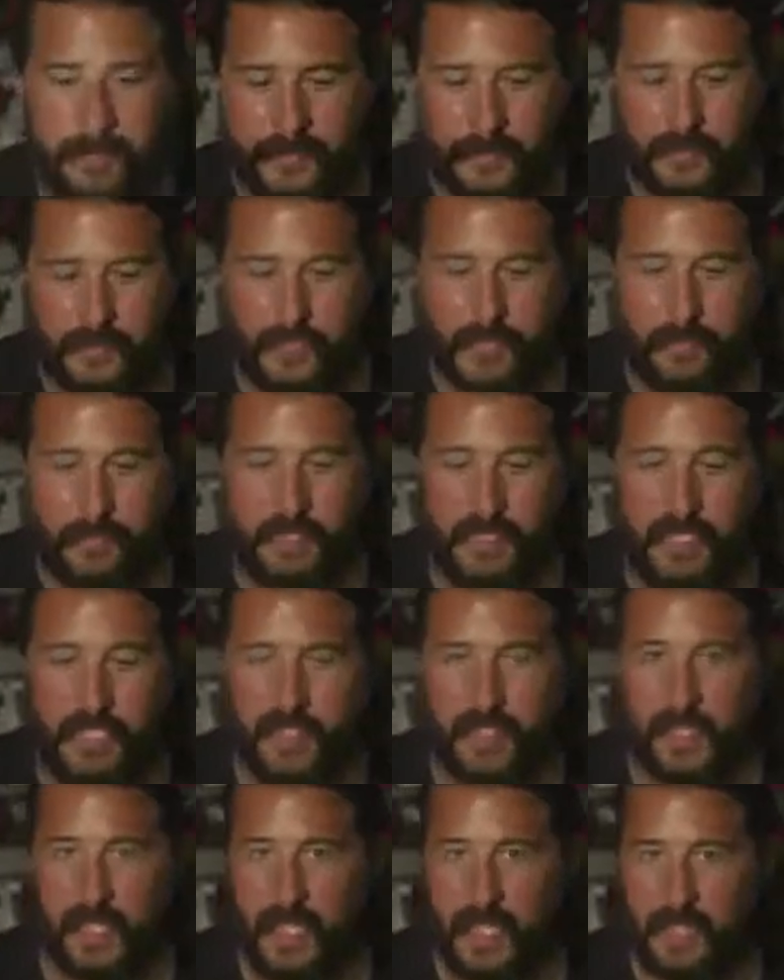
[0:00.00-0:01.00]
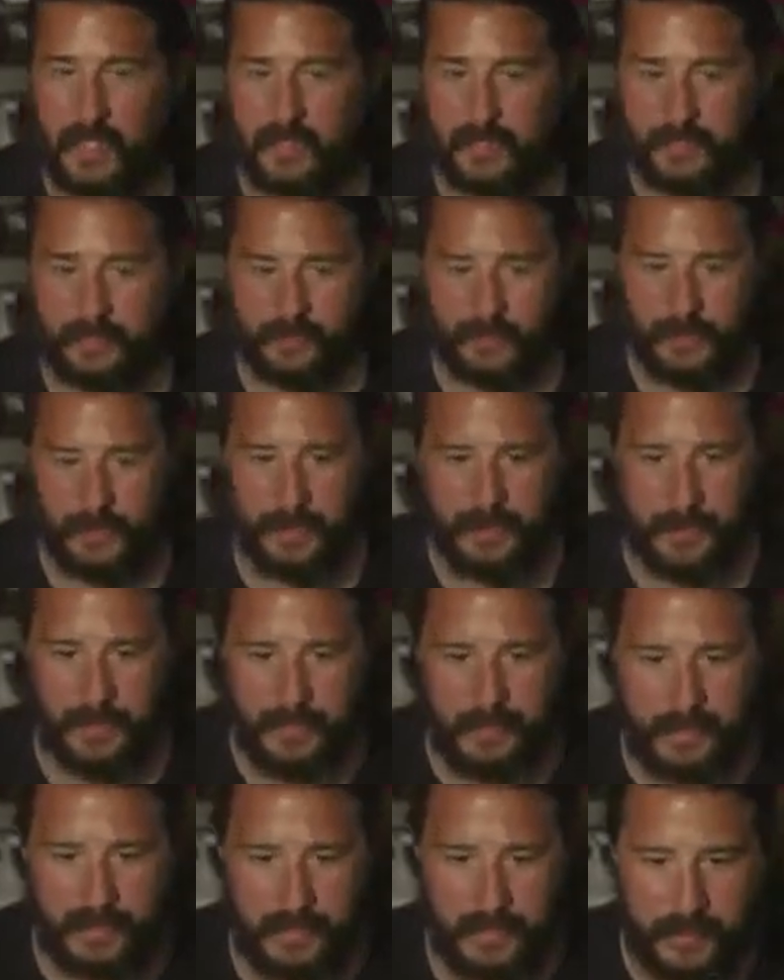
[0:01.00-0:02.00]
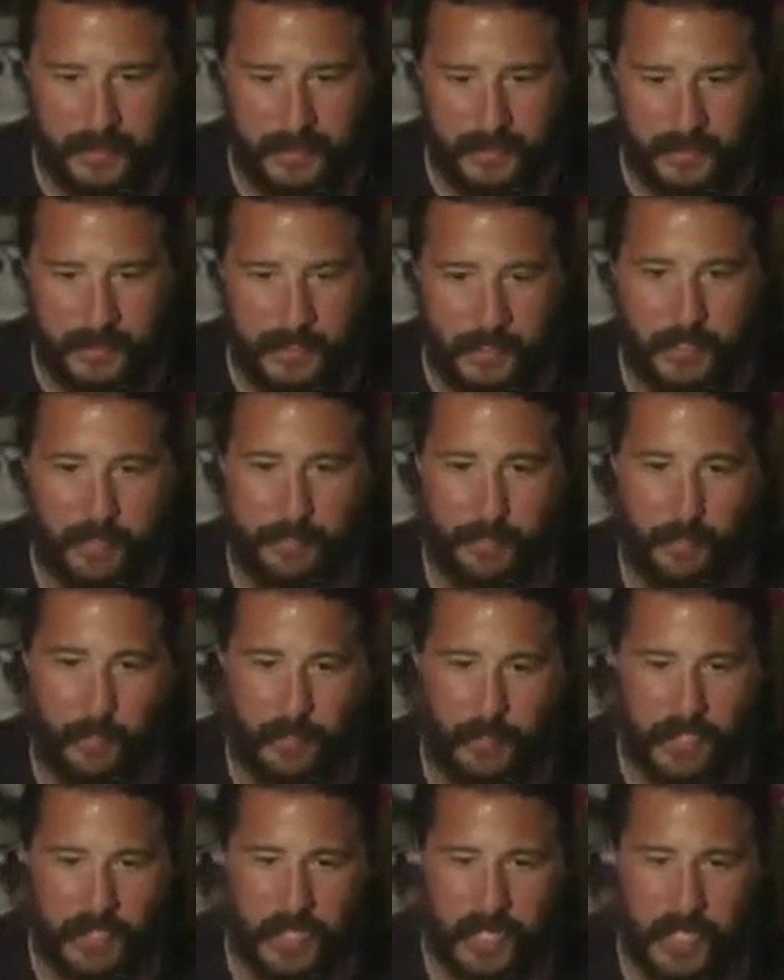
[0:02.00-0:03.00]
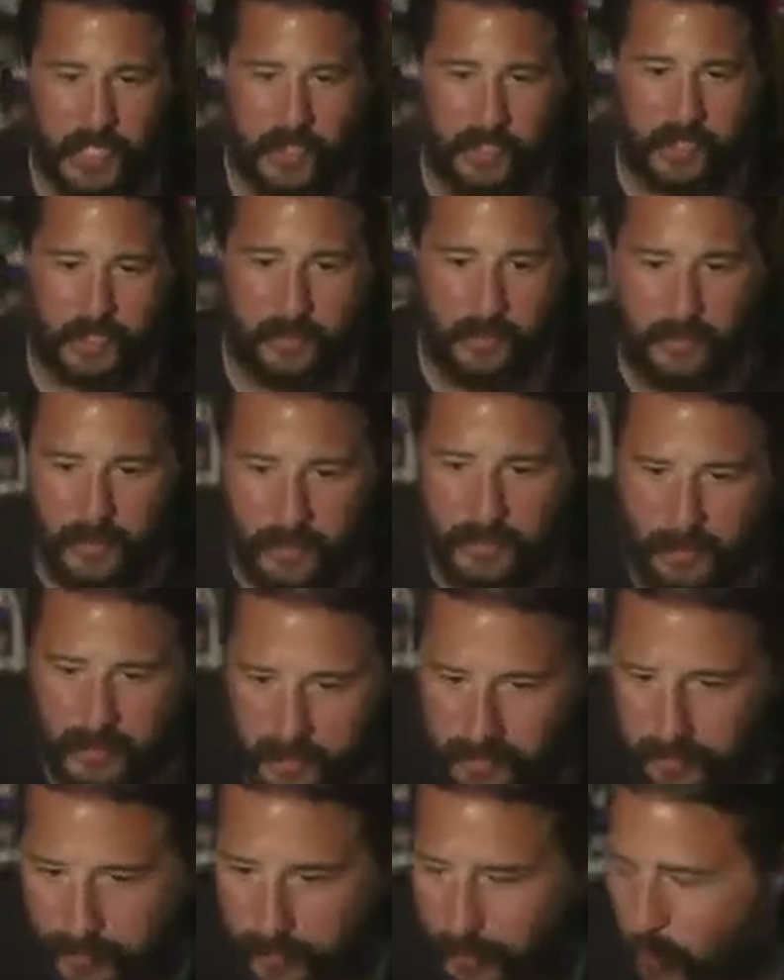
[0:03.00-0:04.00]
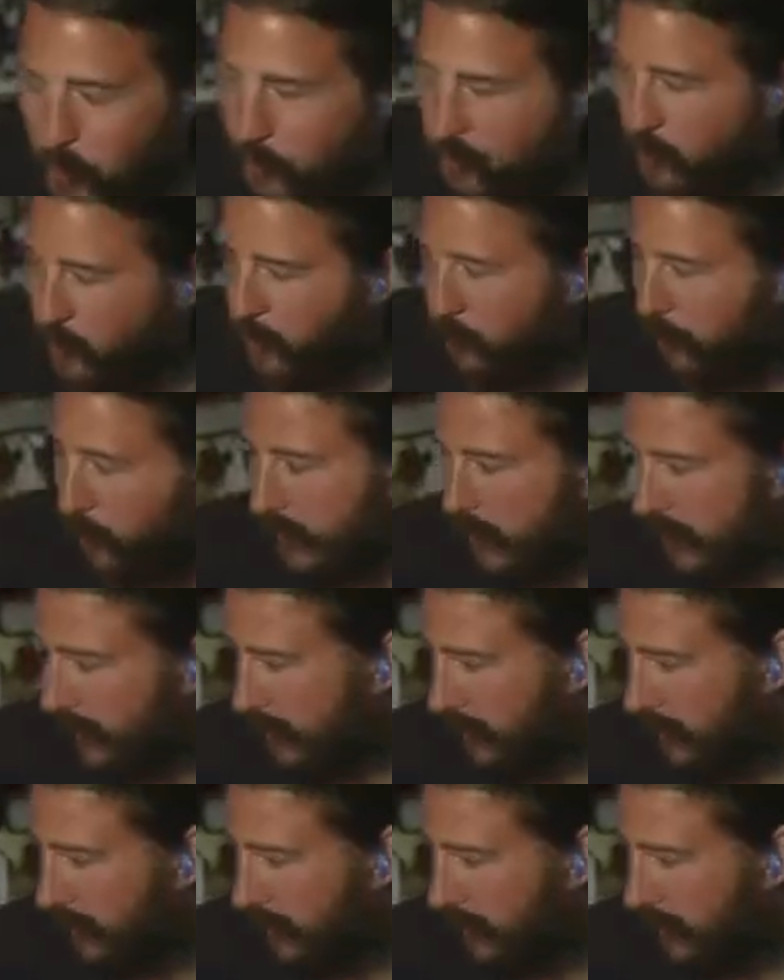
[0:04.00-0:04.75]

Should I be that guy? It's on the 49 and it's a it's a fourth and 3.